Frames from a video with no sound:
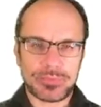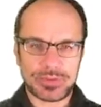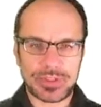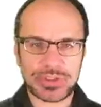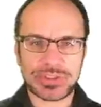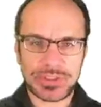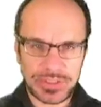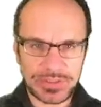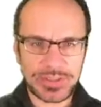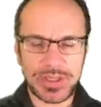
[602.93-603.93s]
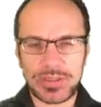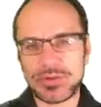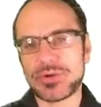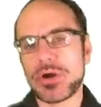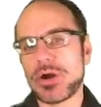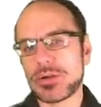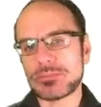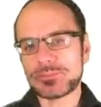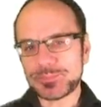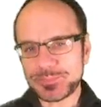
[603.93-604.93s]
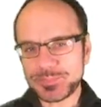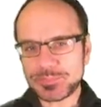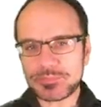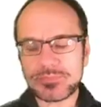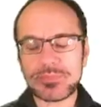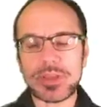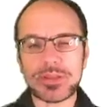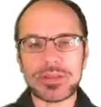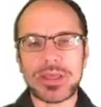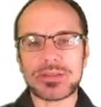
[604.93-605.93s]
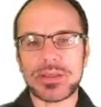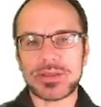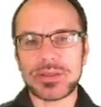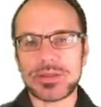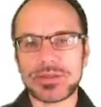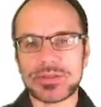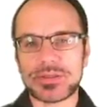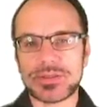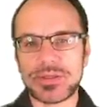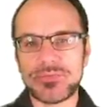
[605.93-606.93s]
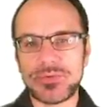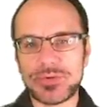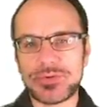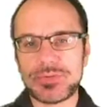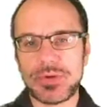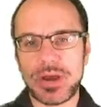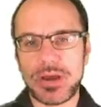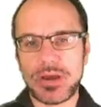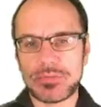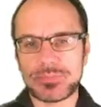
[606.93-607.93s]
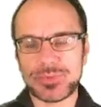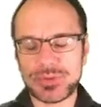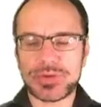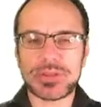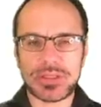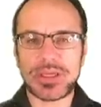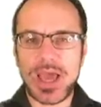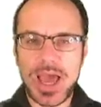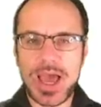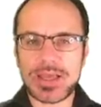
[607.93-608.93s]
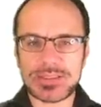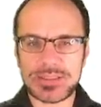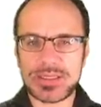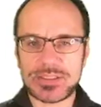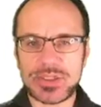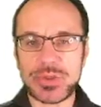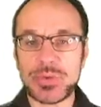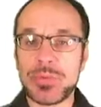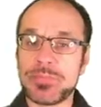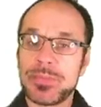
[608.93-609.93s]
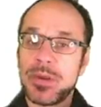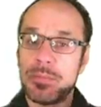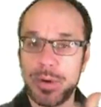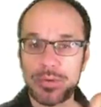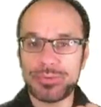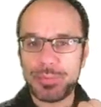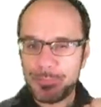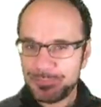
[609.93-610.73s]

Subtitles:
such as Intel or ARM, that give you directly access to both